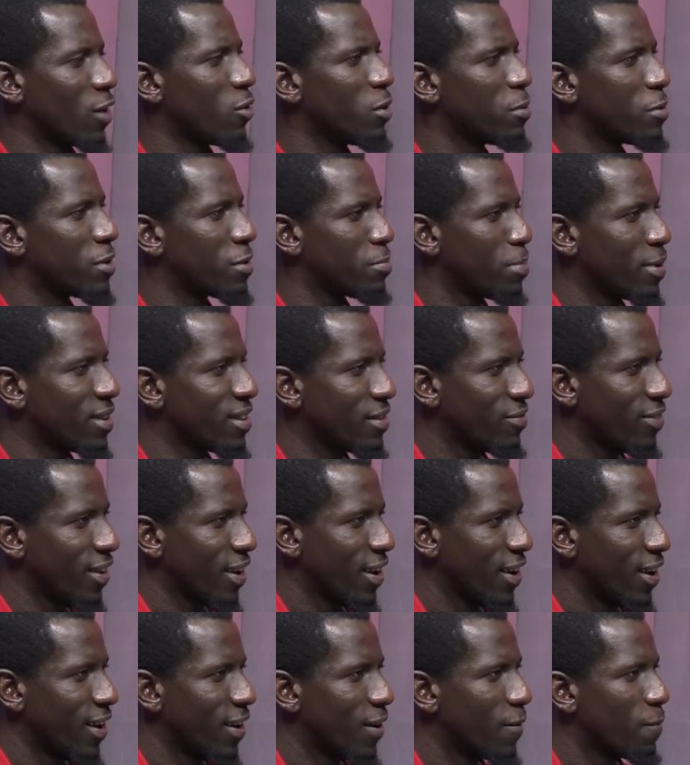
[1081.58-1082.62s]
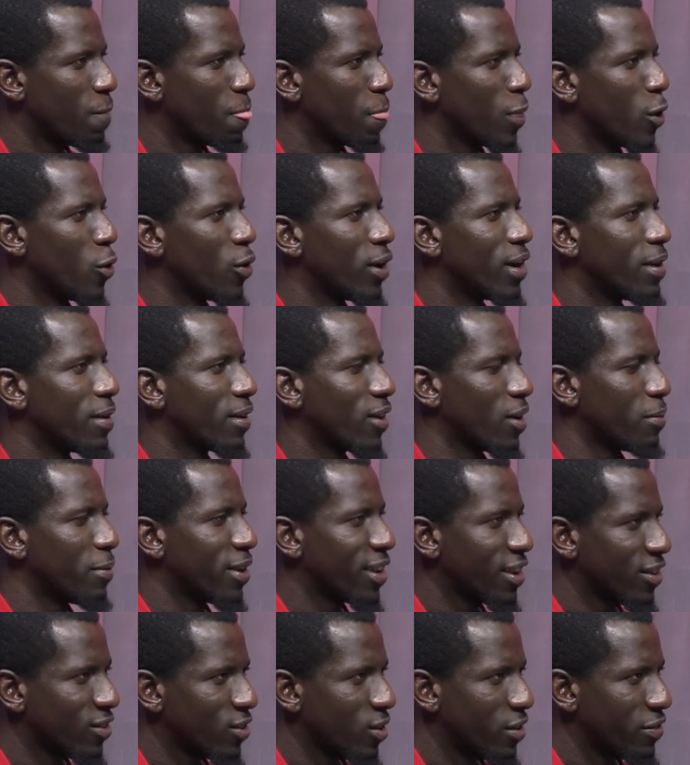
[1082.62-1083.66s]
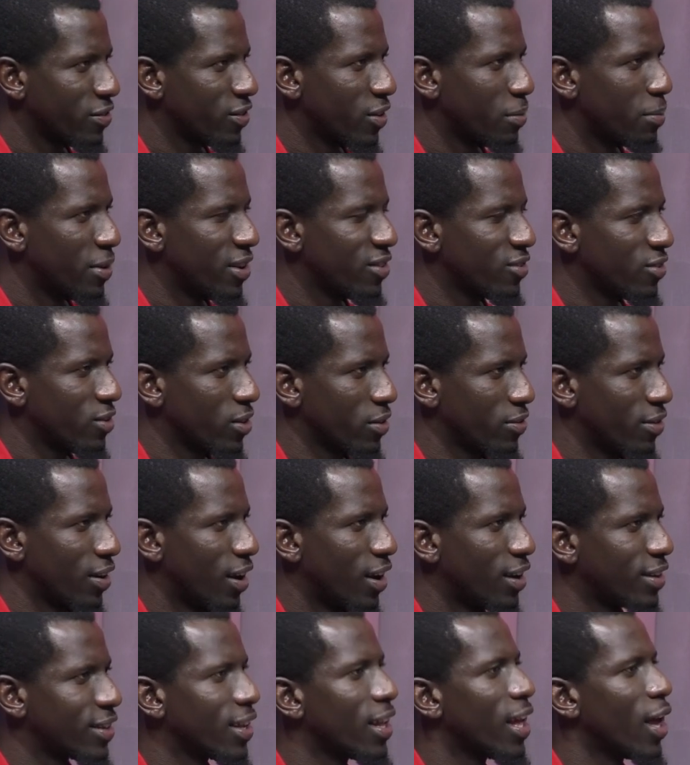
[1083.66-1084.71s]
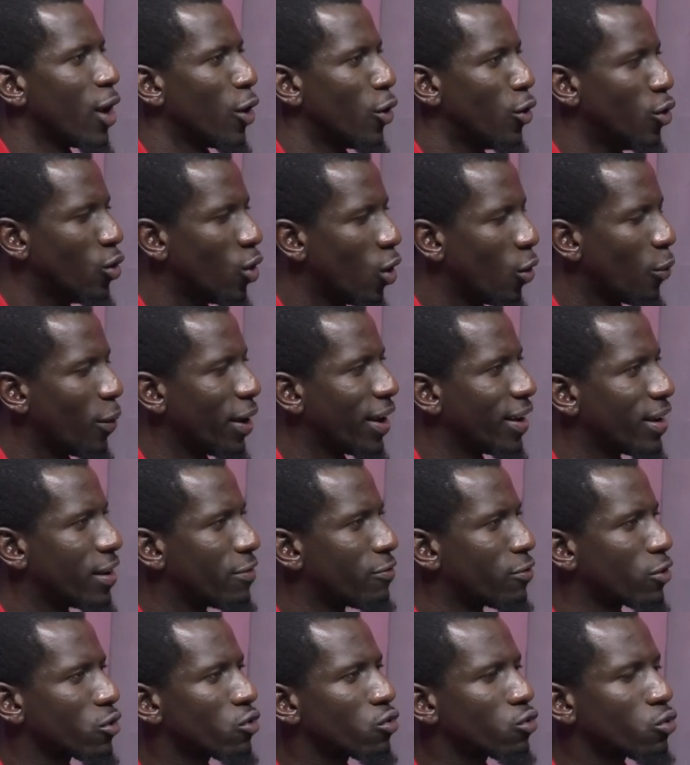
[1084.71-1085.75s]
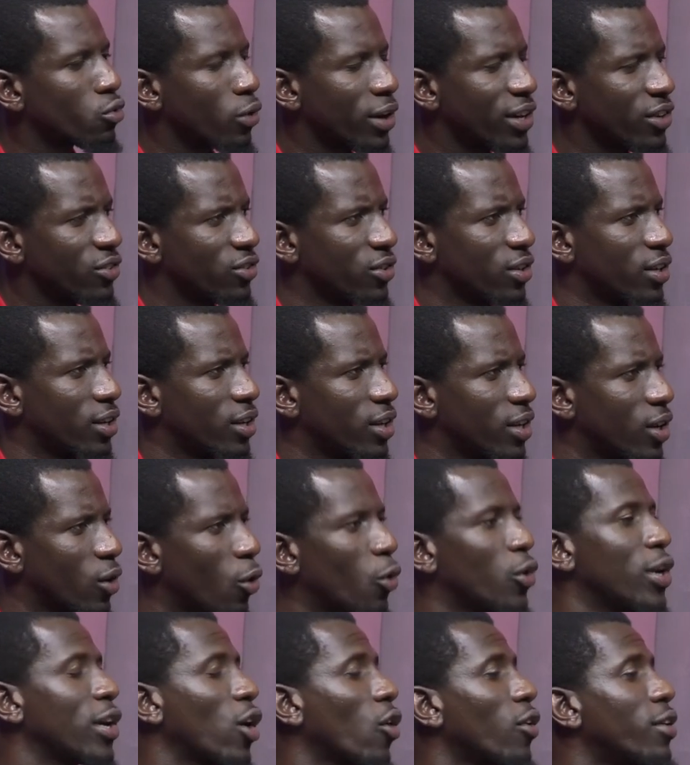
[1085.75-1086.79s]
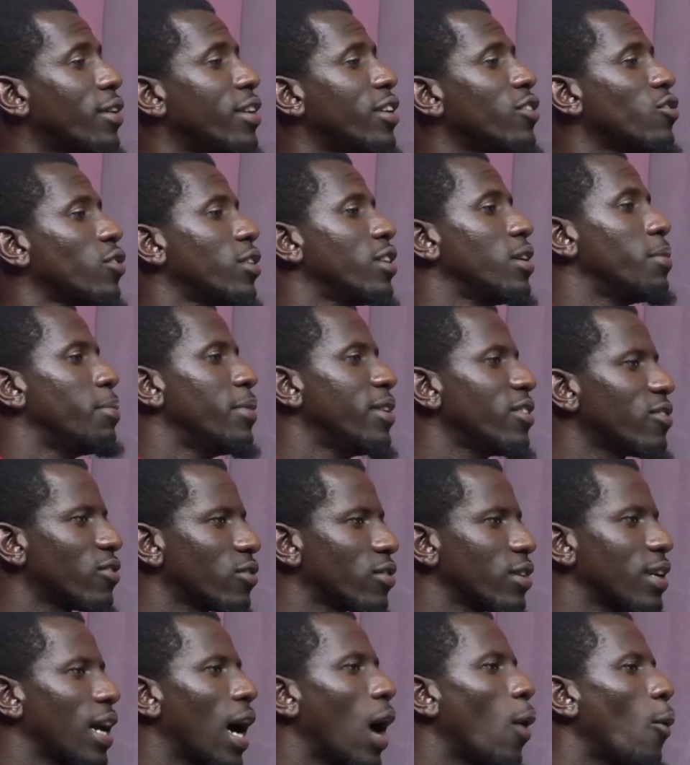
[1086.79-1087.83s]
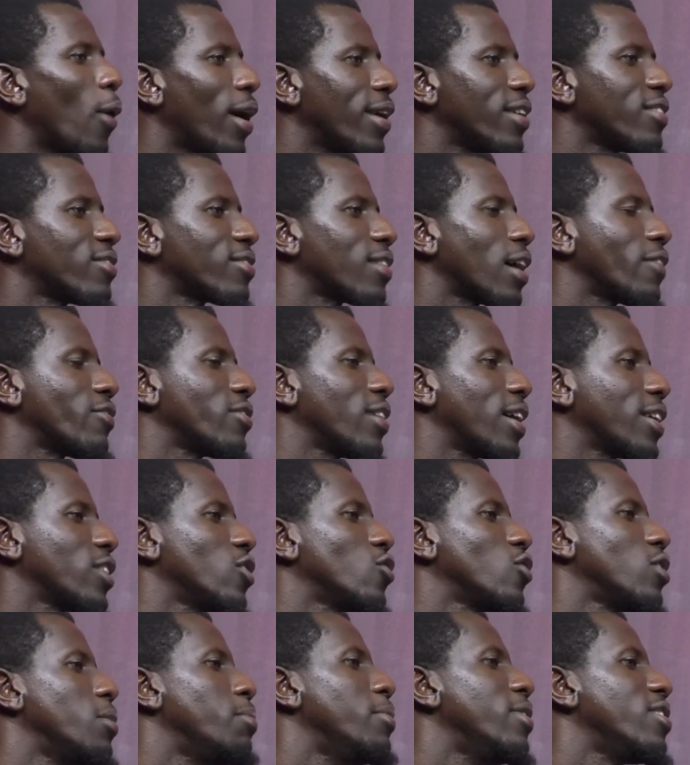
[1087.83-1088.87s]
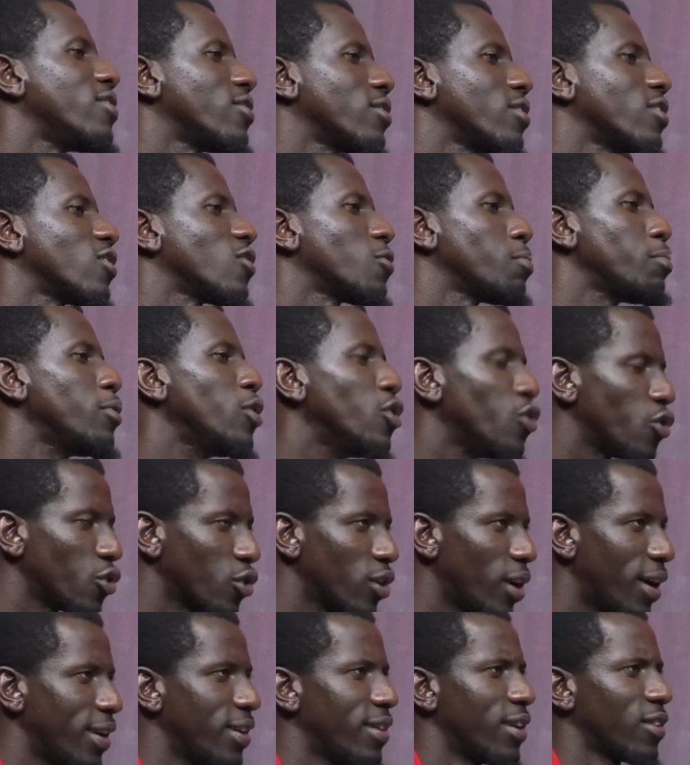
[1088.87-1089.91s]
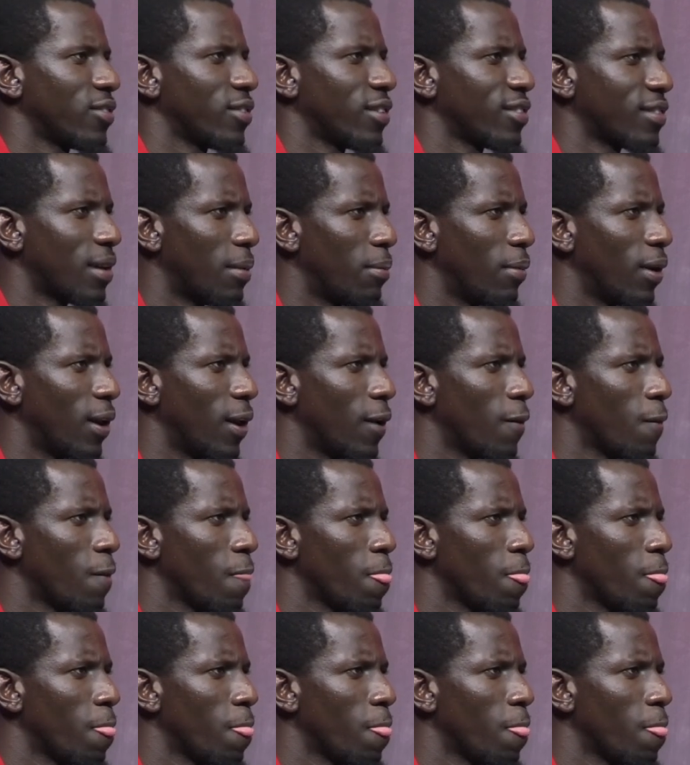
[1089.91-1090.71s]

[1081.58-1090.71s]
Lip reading: be specific here? You're the communication officer of the Ministry of Health. Knowing the frustration or the condition in the ministry, how are the staff reacting to the ministry's speech at the National Assembly?